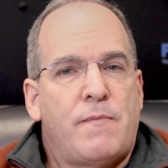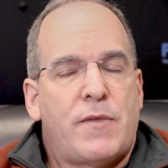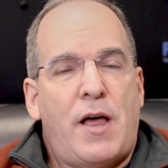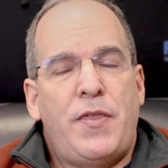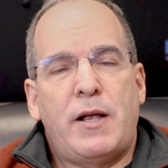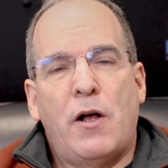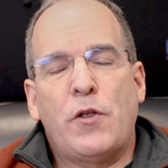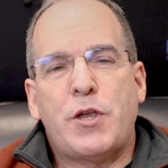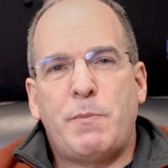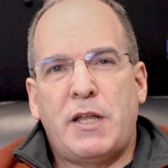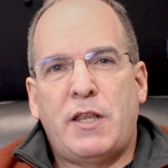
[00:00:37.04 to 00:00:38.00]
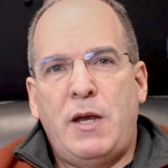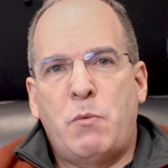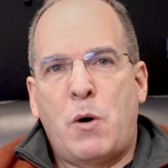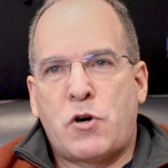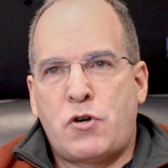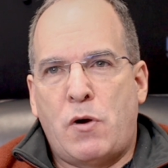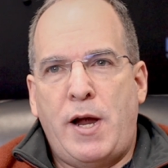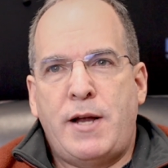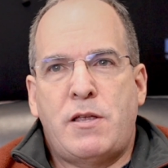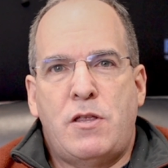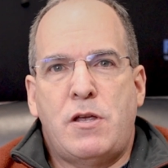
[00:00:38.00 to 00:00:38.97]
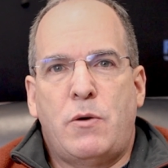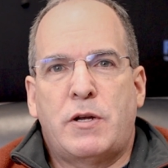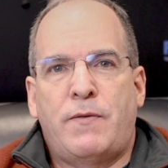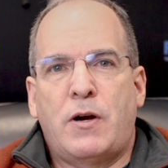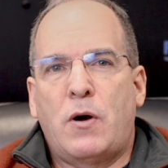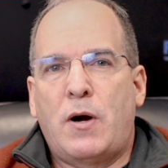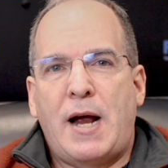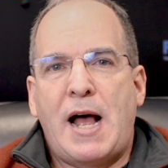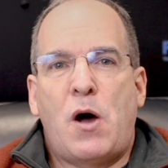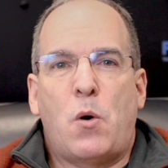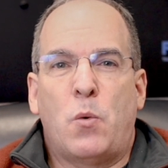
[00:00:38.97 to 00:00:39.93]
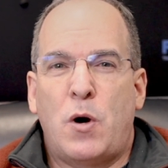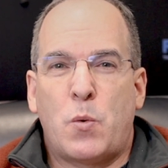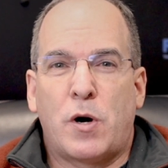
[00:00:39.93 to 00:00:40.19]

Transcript: I think ultimately what we're trying to do is figuring out what